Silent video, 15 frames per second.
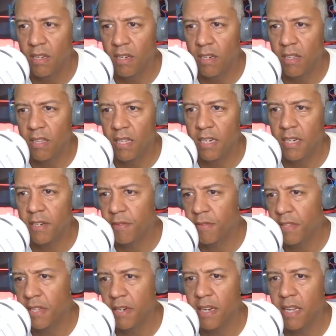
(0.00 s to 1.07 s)
They're
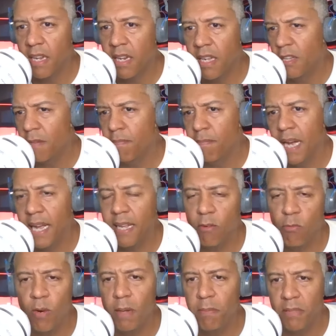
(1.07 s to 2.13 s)
buying
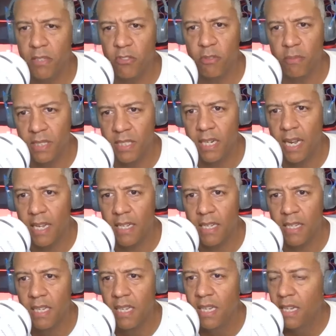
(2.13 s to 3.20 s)
weapons from
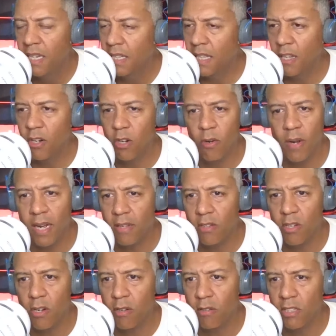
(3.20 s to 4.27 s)
China. They don't know how
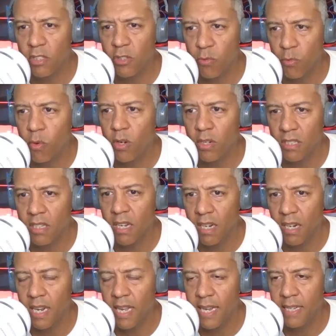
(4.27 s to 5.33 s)
long this war is going to
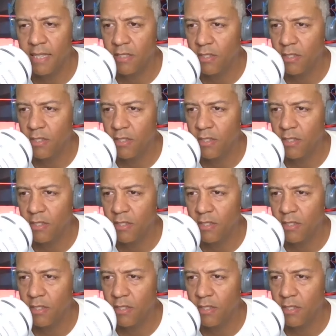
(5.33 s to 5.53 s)
last.